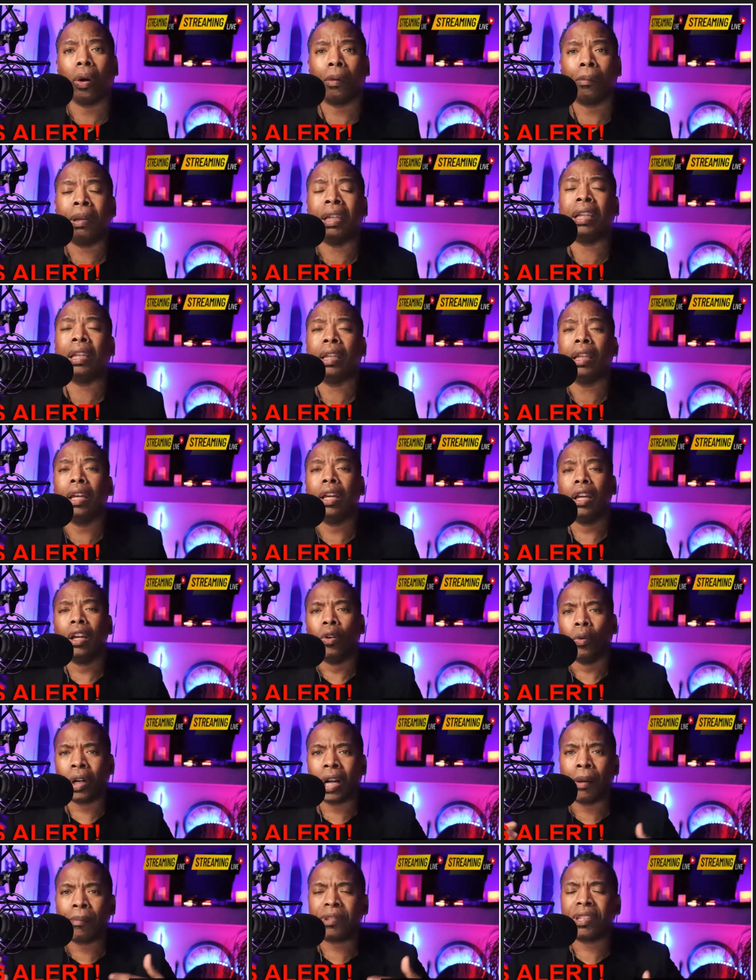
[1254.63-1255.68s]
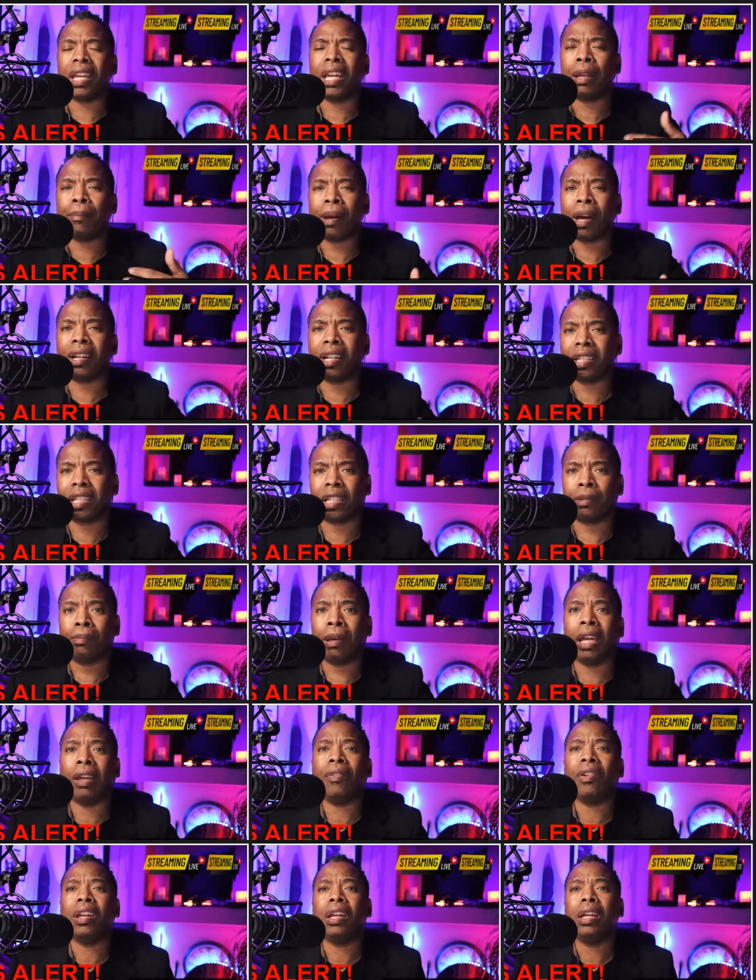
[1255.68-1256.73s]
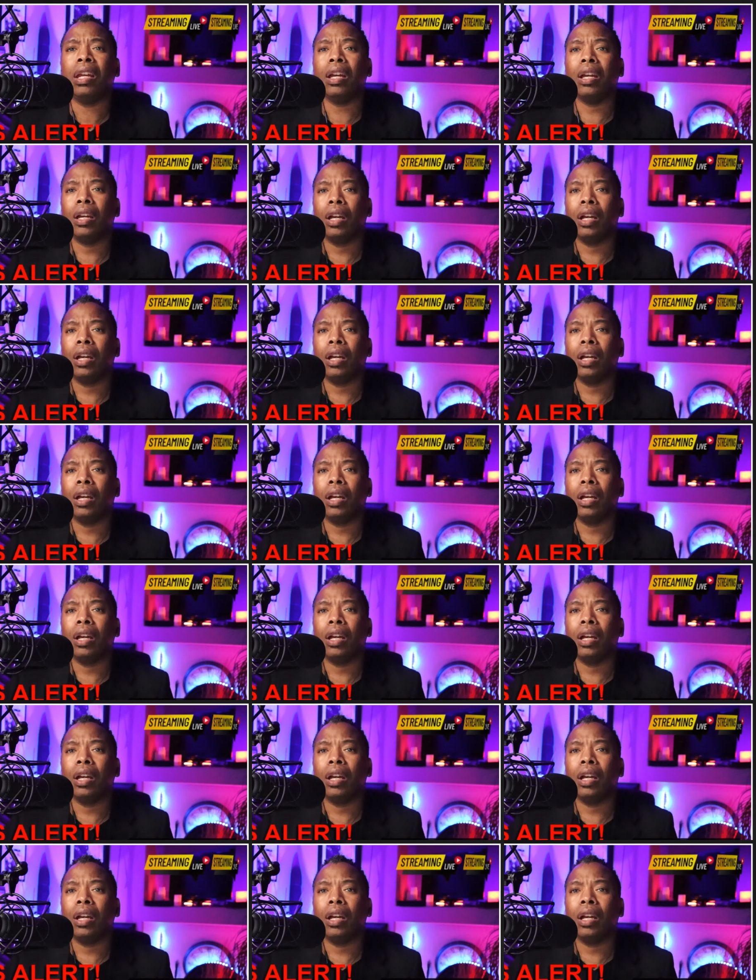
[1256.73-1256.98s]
Meaning, what I'm saying by this is maybe